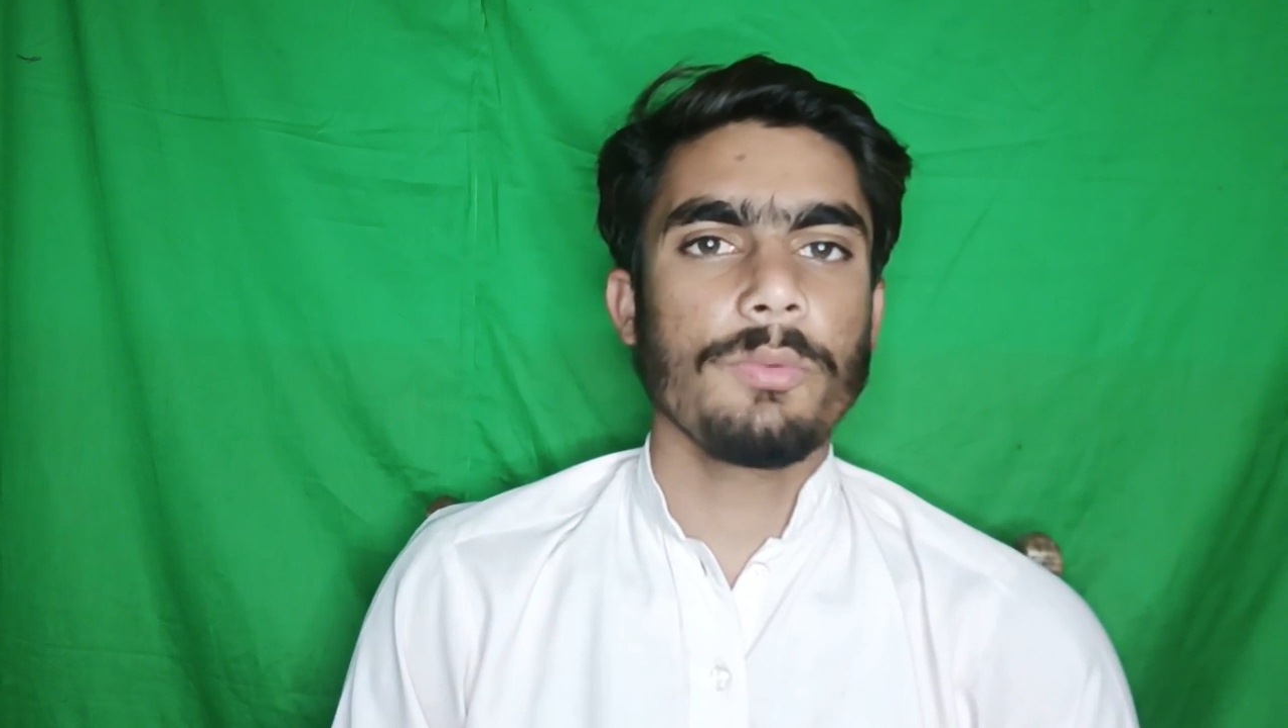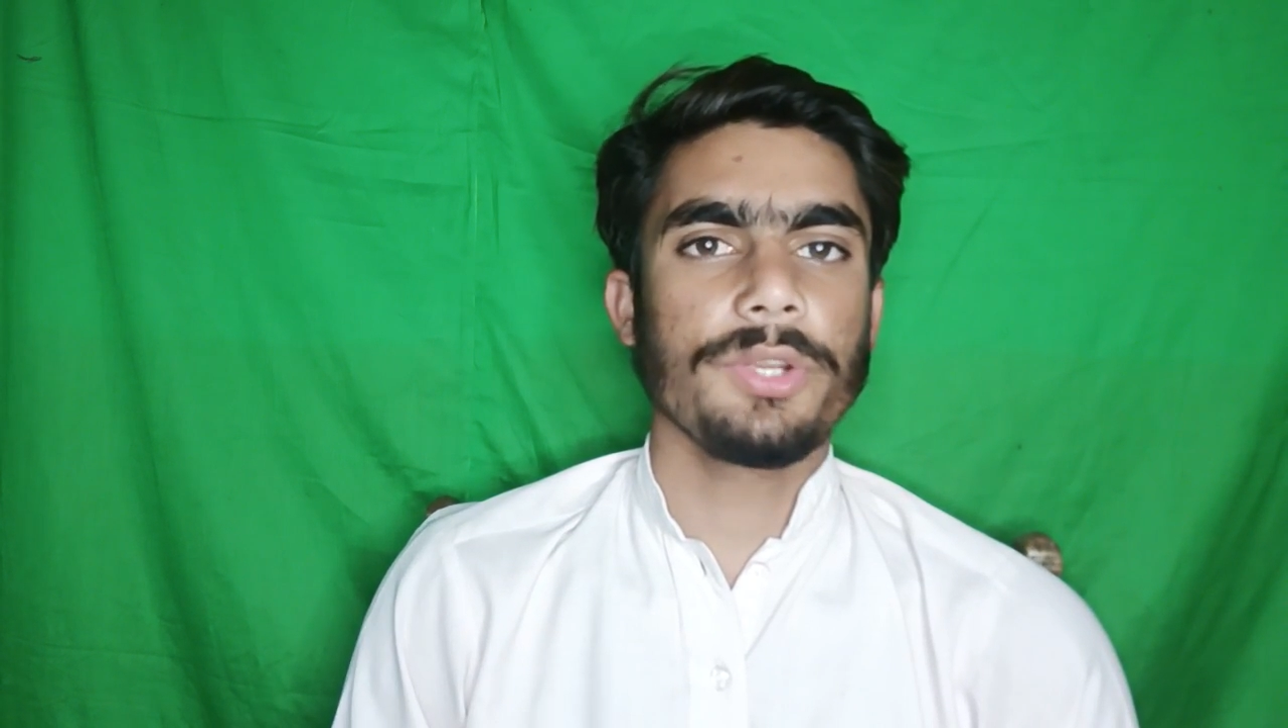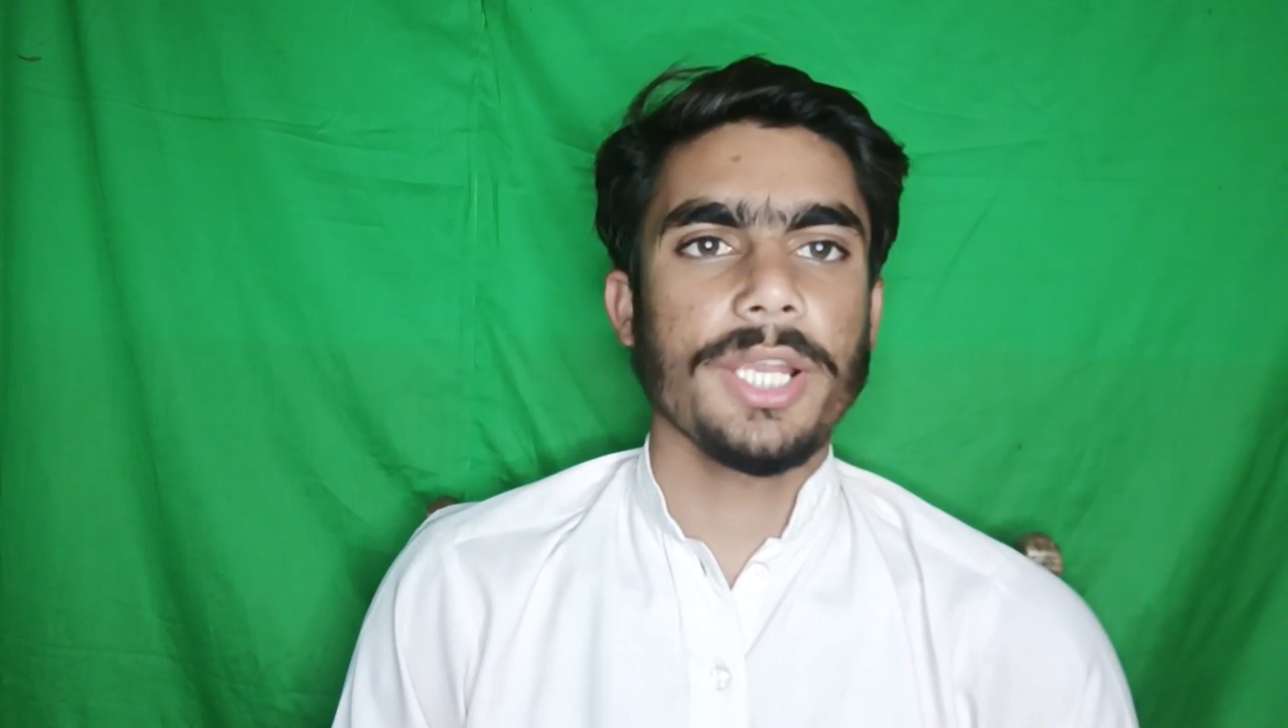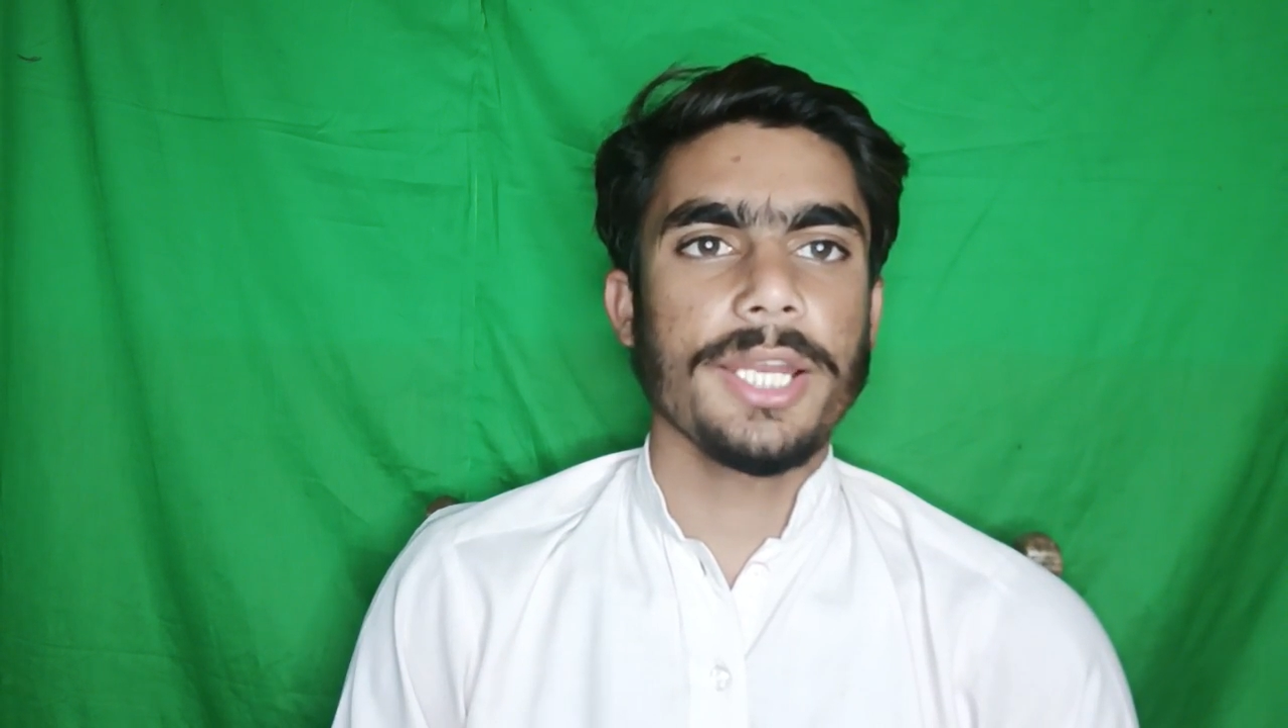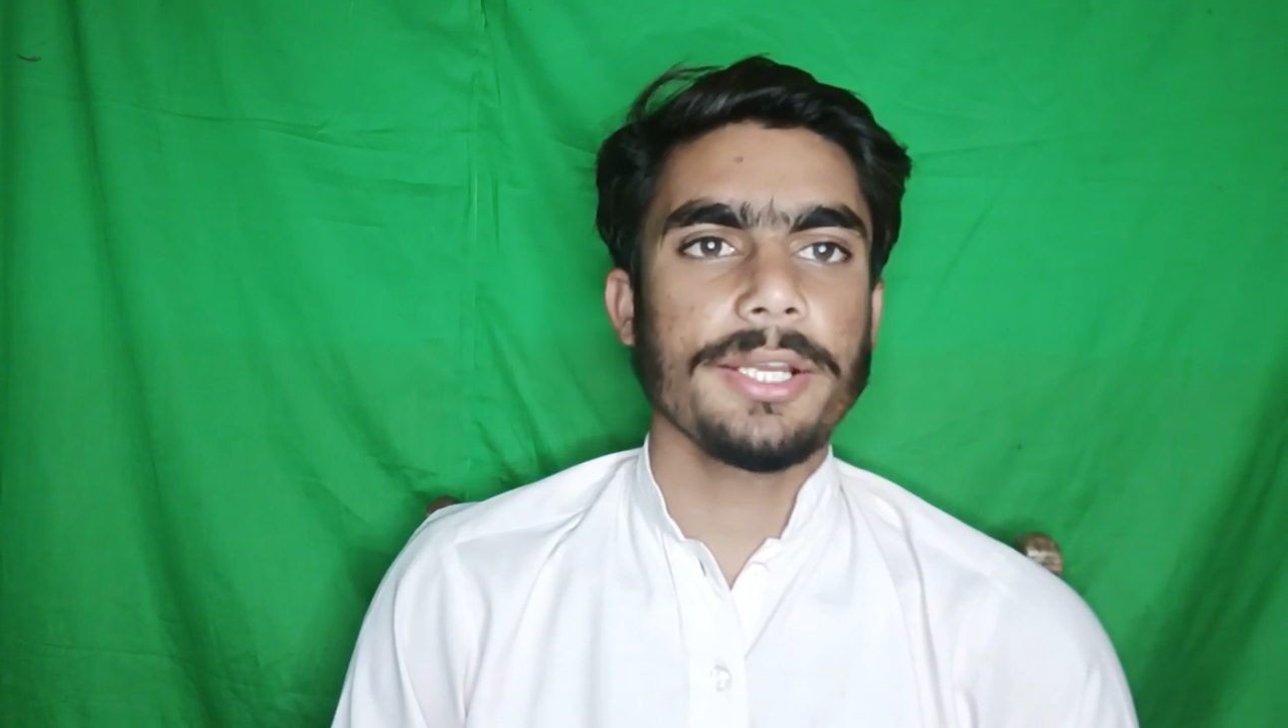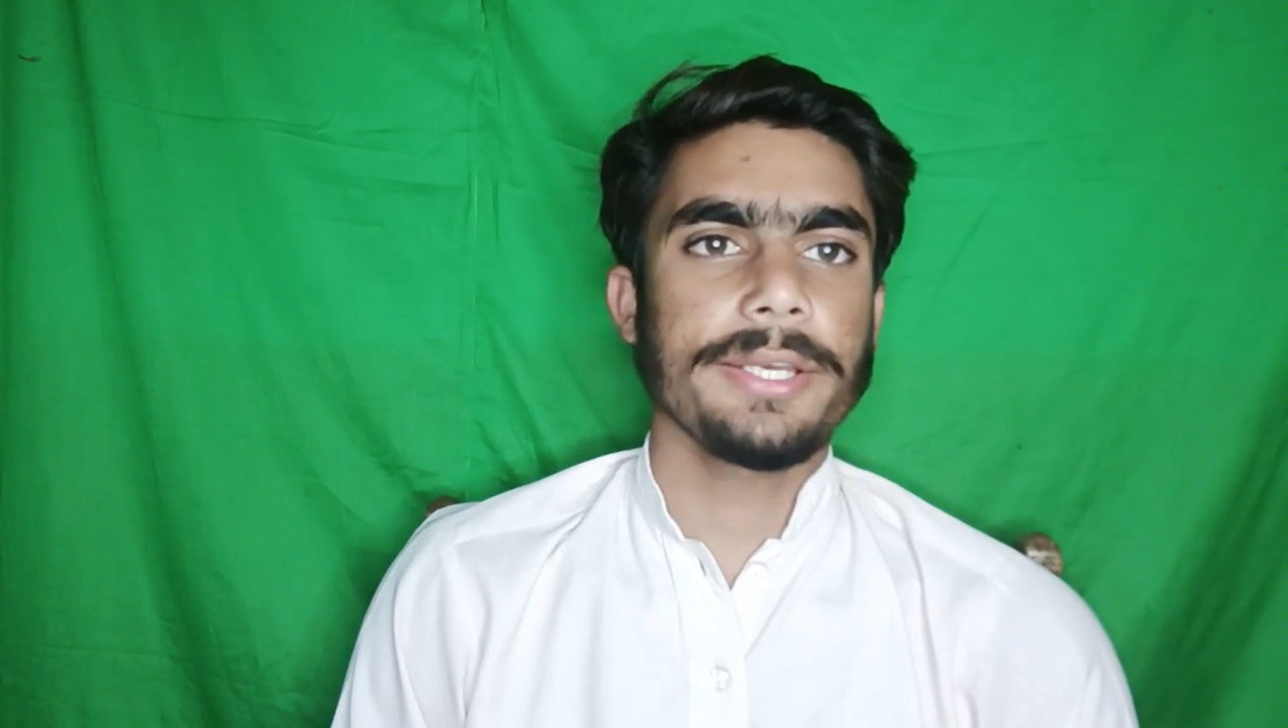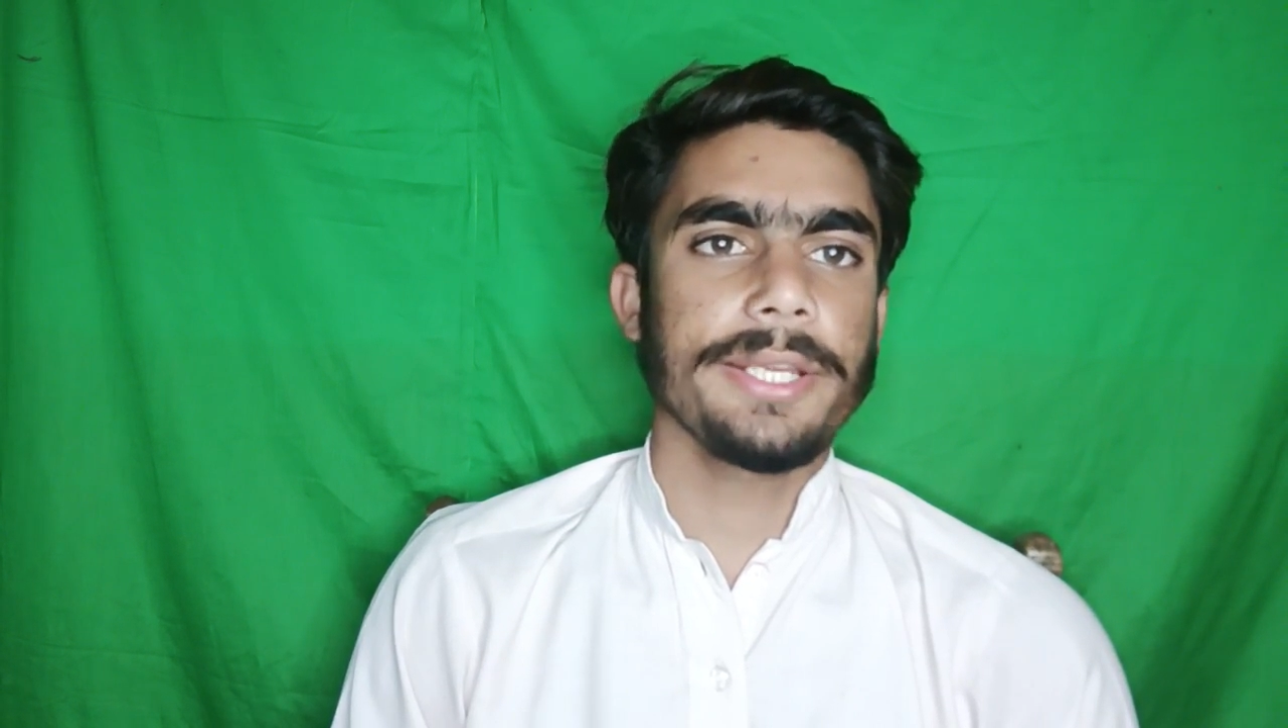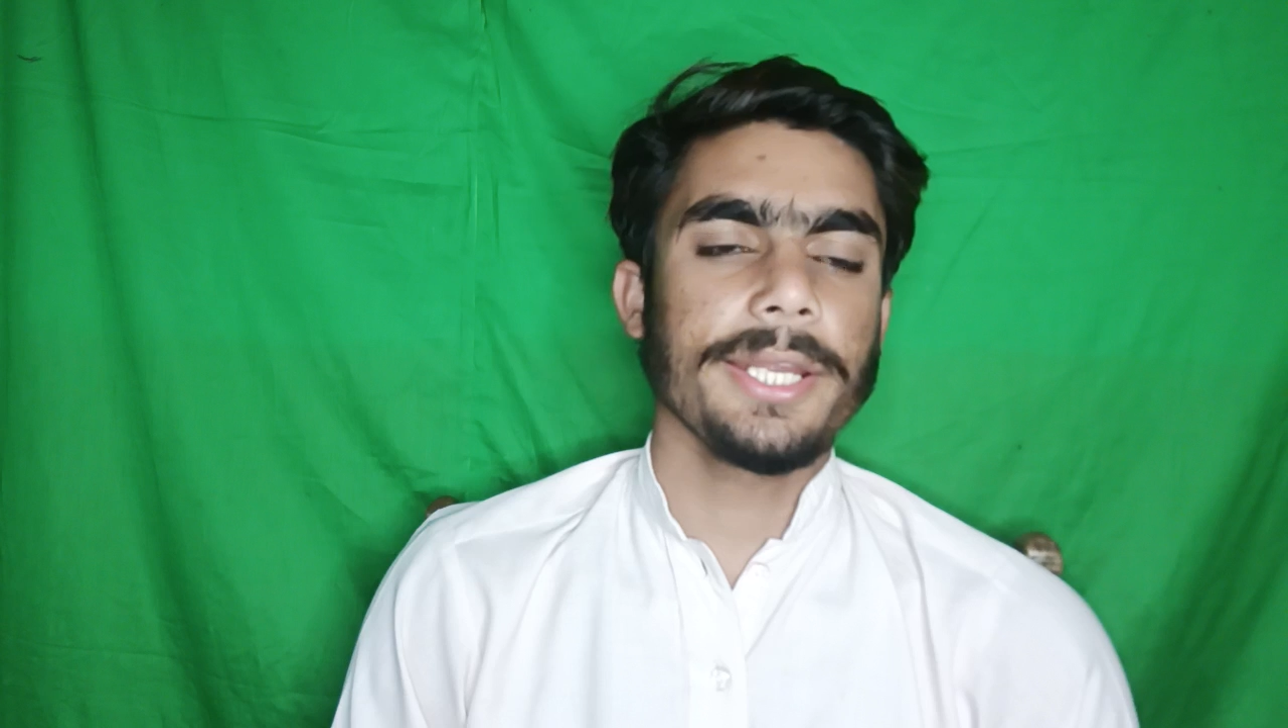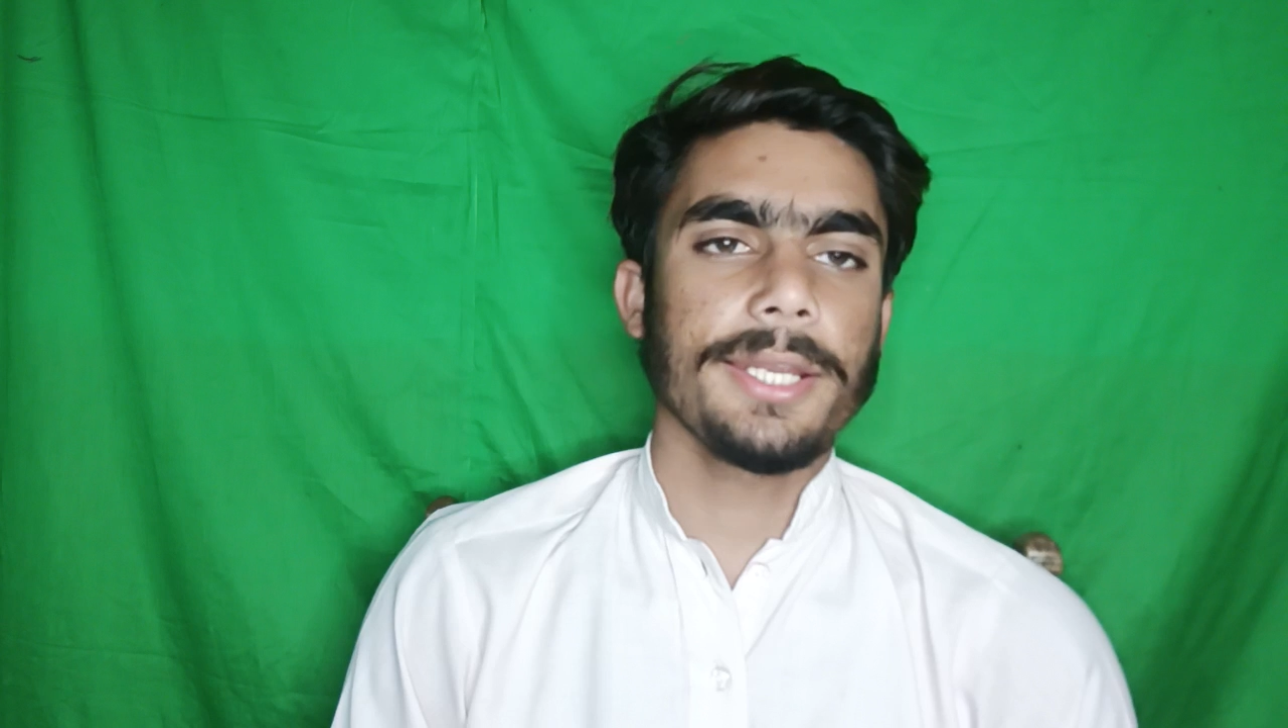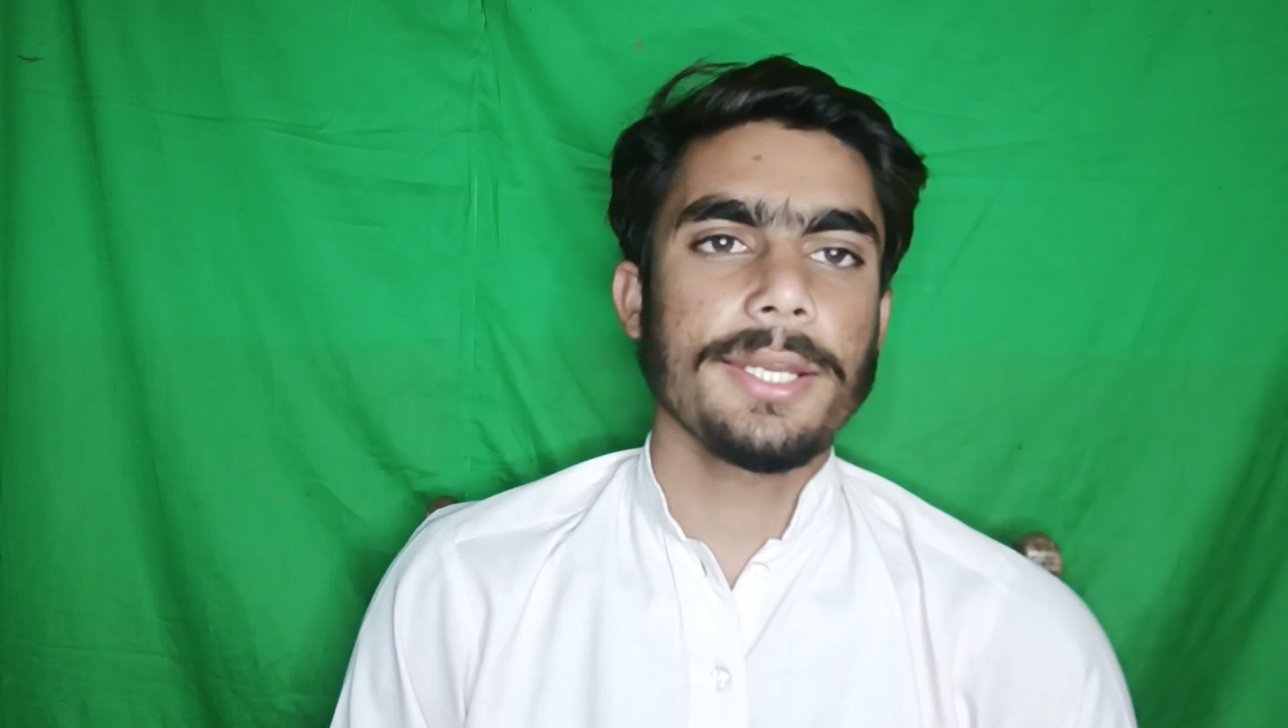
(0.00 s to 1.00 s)
we can
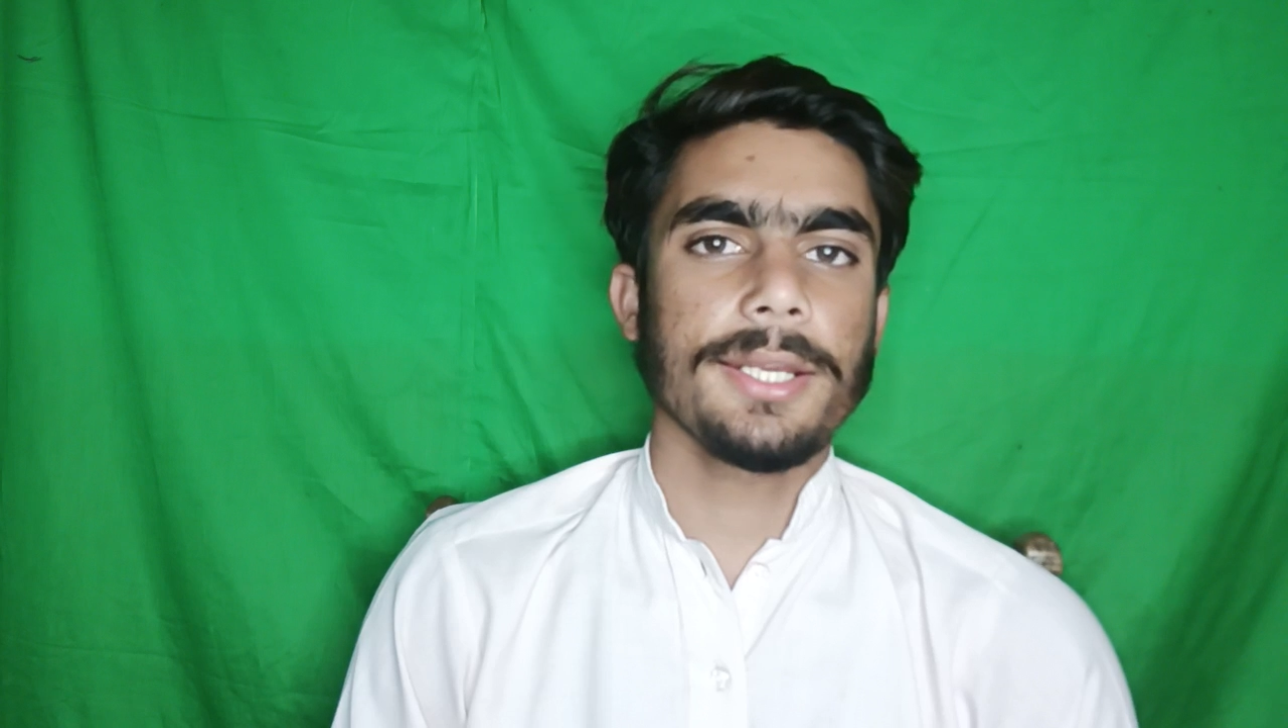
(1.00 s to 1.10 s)
create